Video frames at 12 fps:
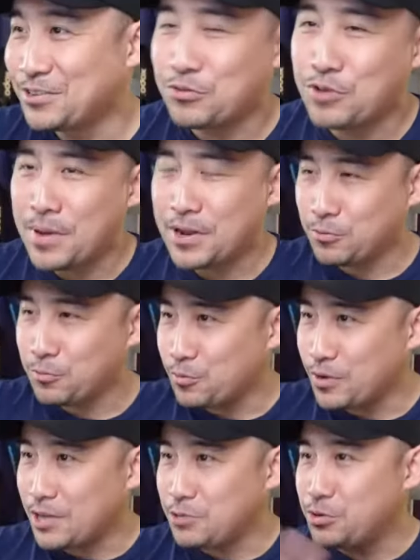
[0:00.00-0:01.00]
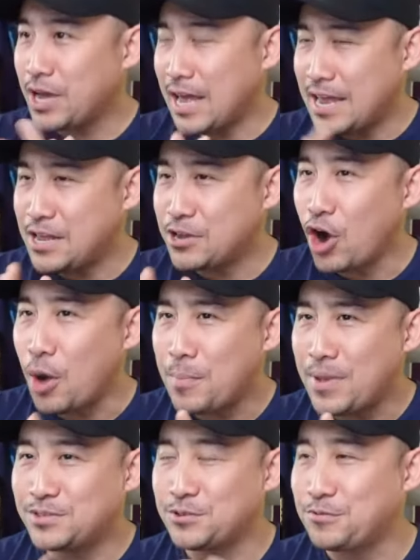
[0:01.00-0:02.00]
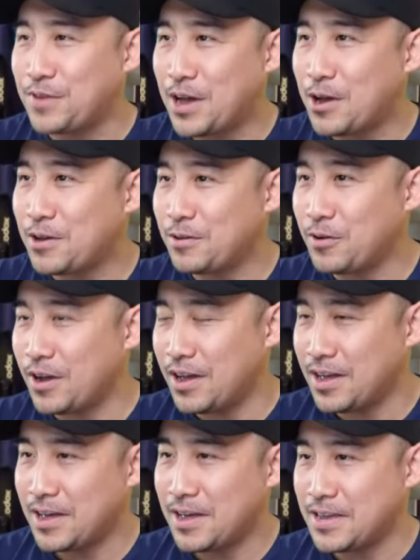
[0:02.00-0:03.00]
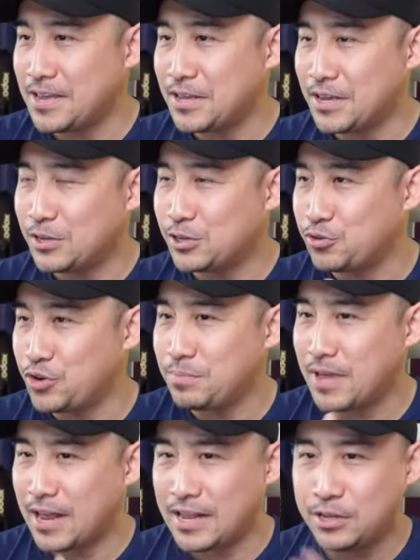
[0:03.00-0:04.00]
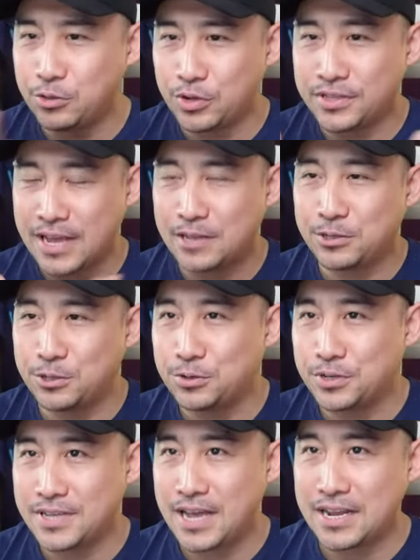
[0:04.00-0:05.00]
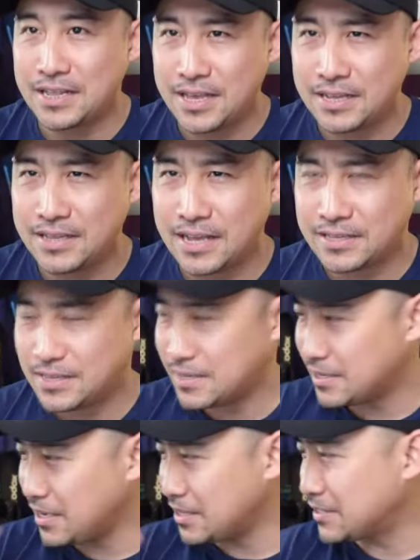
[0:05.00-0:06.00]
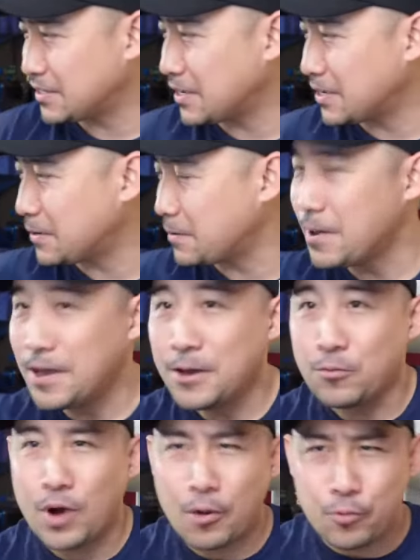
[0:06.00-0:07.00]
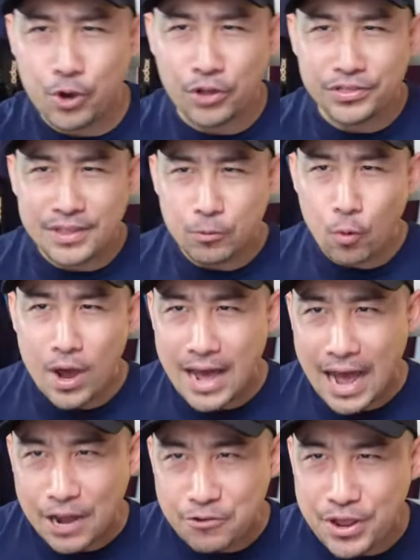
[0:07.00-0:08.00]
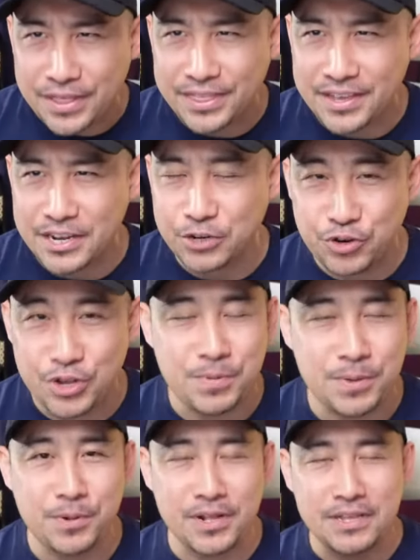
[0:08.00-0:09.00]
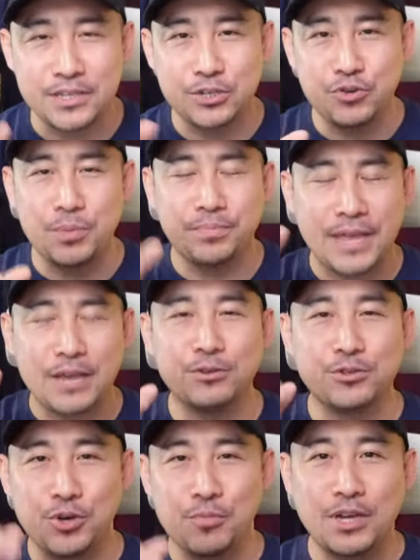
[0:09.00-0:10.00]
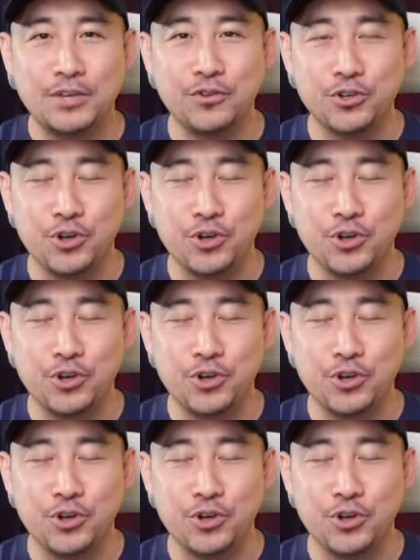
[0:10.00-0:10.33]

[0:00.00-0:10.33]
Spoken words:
So Robert, do you get any comments so far in the stream that I need to attend to? Is there anything that is well, we got 133 people in the stream. Thank you so much for